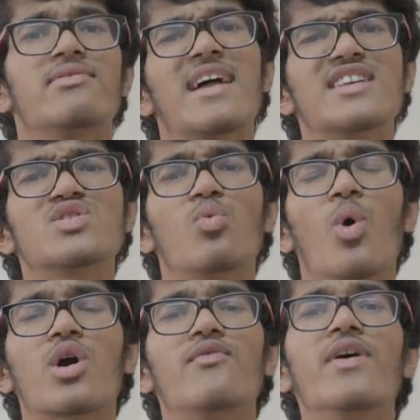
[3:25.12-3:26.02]
that doesn't
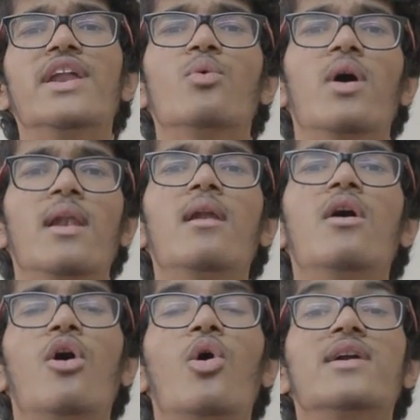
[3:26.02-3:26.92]
work very well,
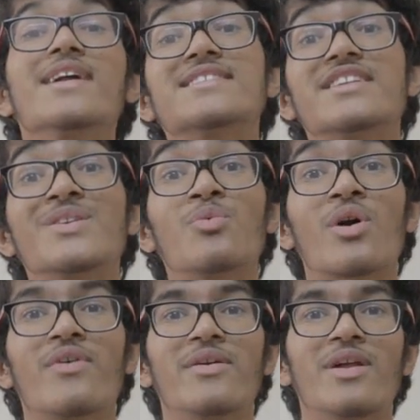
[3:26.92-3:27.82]
or at least didn't
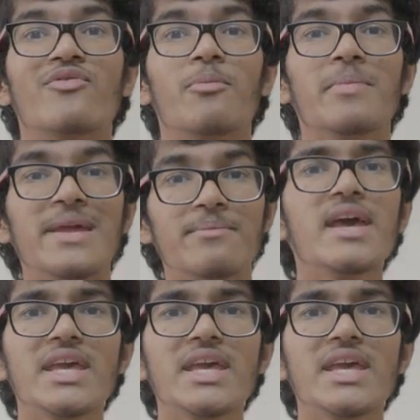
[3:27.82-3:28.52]
work very well for me.